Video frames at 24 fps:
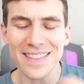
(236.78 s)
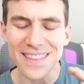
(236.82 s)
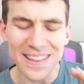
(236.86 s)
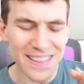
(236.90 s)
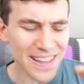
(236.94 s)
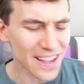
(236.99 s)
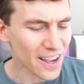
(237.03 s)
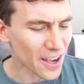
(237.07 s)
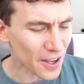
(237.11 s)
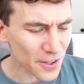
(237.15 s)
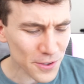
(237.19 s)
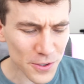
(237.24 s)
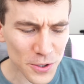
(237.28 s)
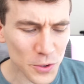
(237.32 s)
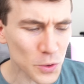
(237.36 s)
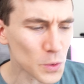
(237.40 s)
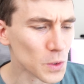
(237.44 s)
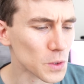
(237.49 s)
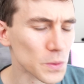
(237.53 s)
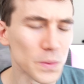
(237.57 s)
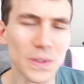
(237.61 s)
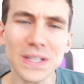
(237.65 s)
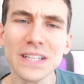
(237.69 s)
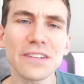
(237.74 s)
And then the other
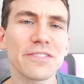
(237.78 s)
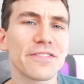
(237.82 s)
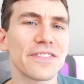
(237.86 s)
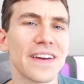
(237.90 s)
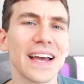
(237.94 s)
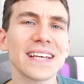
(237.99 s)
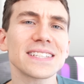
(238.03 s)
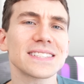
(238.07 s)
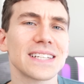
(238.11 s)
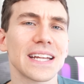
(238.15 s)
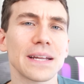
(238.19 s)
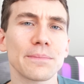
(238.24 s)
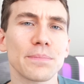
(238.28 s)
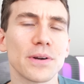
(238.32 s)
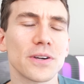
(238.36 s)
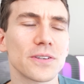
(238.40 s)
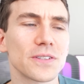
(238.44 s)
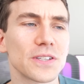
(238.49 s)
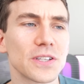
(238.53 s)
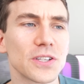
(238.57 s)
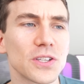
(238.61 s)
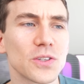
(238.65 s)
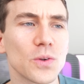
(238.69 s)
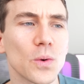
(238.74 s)
cool, really fascinating part of
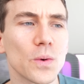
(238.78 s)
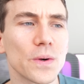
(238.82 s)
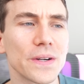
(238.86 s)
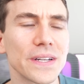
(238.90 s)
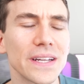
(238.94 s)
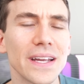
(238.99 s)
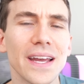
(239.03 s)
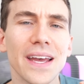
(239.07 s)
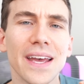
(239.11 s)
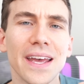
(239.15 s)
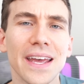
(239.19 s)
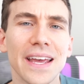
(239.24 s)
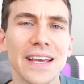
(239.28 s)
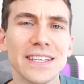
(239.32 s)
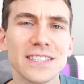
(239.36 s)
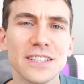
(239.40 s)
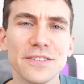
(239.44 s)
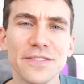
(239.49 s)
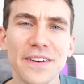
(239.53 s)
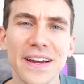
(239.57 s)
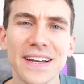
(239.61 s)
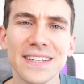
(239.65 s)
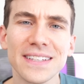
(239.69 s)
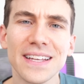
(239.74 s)
the story is the
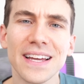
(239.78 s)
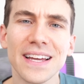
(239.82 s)
fact